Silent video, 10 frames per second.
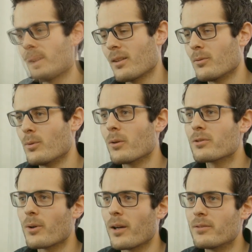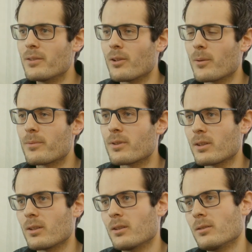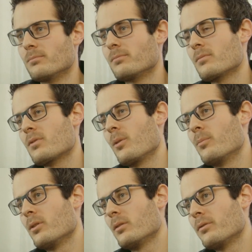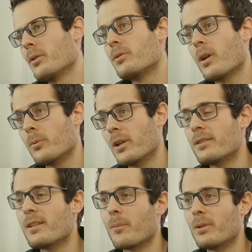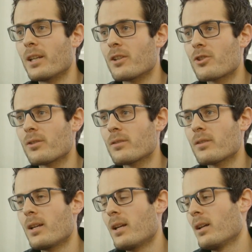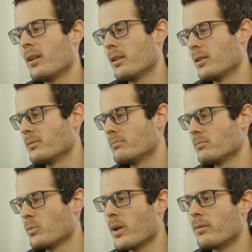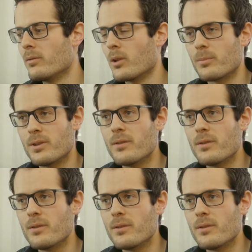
Uh, we also have developed um, some virtual reality application. Um, we have developed